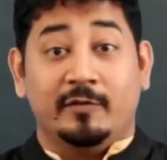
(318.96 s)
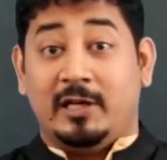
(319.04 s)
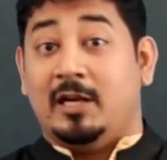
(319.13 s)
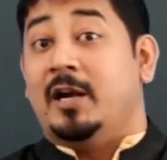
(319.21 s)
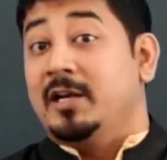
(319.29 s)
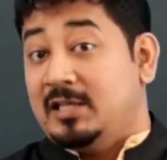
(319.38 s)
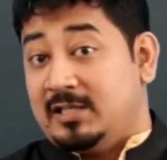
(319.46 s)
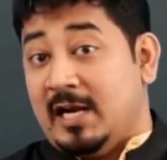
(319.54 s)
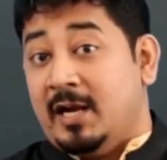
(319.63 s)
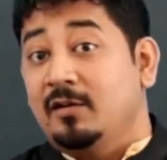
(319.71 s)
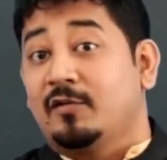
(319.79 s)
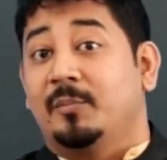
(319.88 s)
We can
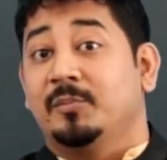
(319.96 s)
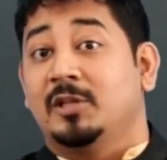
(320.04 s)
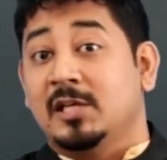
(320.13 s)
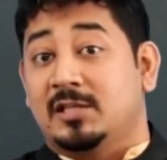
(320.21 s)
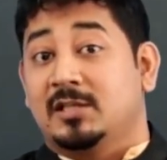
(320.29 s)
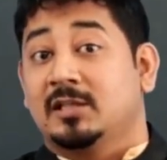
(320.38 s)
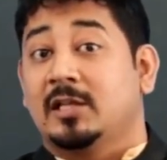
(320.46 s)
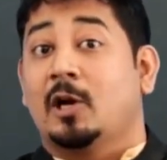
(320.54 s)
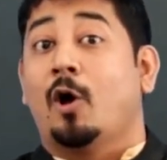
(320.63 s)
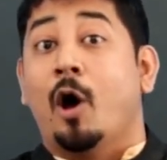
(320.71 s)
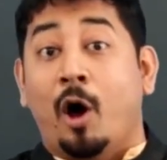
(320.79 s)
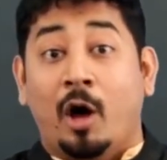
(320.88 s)
understand from this
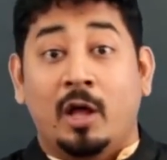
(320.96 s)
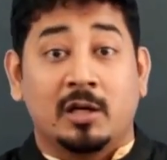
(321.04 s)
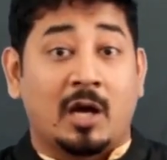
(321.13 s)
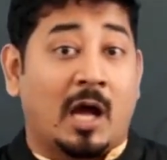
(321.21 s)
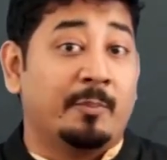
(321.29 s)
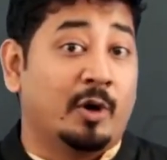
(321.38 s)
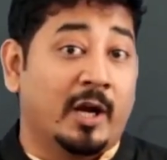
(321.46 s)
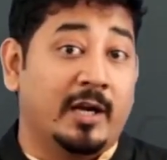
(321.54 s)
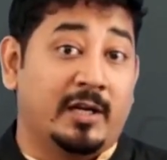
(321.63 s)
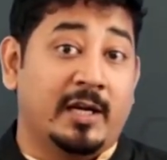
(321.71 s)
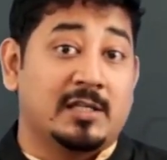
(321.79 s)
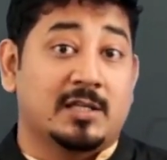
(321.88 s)
that all
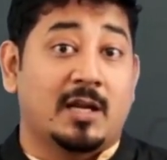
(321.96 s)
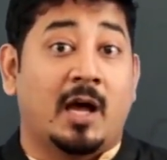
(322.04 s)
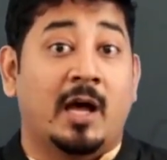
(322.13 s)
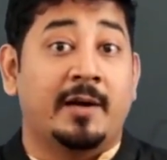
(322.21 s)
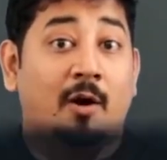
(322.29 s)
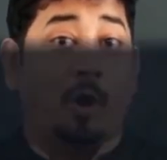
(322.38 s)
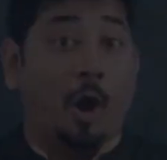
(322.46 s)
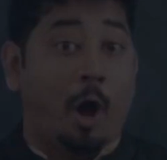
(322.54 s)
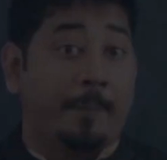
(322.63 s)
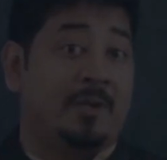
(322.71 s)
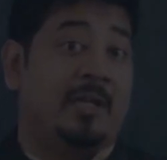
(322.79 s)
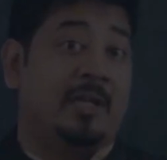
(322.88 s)
carbohydrates are
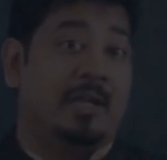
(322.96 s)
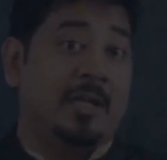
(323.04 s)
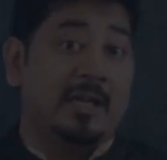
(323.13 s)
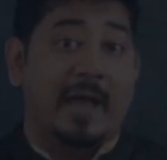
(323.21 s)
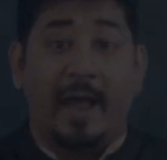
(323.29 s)
optically